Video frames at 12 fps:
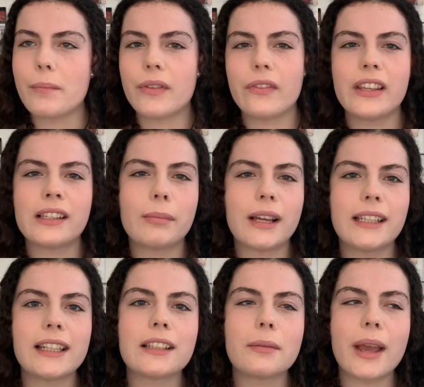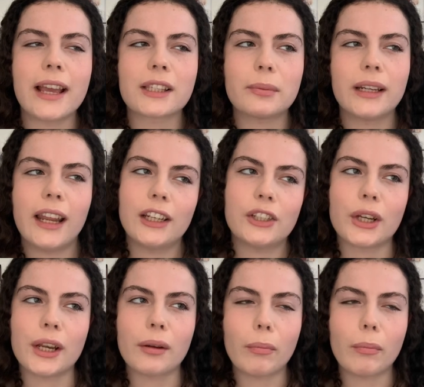This might take some explanation,